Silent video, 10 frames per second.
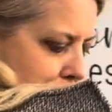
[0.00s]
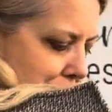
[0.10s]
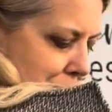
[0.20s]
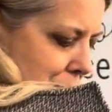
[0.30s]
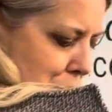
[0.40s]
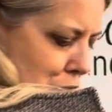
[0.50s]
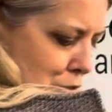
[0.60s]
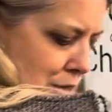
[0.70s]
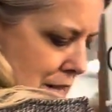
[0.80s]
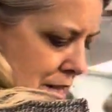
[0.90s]
Look at how
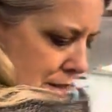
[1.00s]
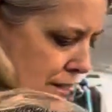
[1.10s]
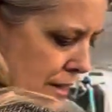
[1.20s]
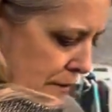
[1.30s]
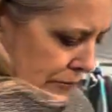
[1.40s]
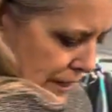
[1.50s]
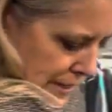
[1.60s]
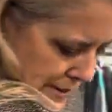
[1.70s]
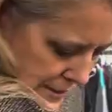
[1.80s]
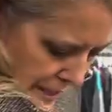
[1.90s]
cute that is.
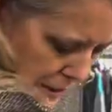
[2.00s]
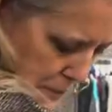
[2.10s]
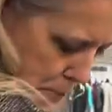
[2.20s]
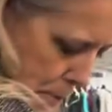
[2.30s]
And it's got a